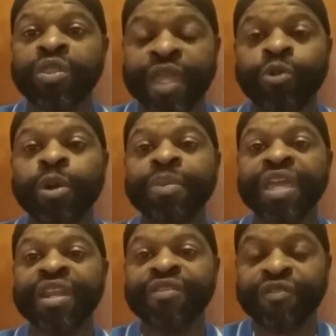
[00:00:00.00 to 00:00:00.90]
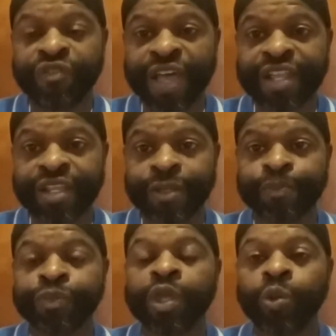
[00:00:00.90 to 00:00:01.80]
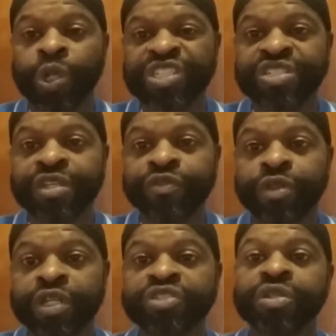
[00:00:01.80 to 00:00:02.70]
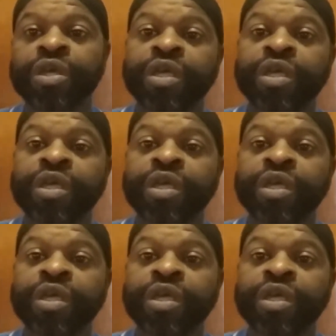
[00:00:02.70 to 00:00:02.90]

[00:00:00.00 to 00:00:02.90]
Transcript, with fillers: they were being infected with syphilis,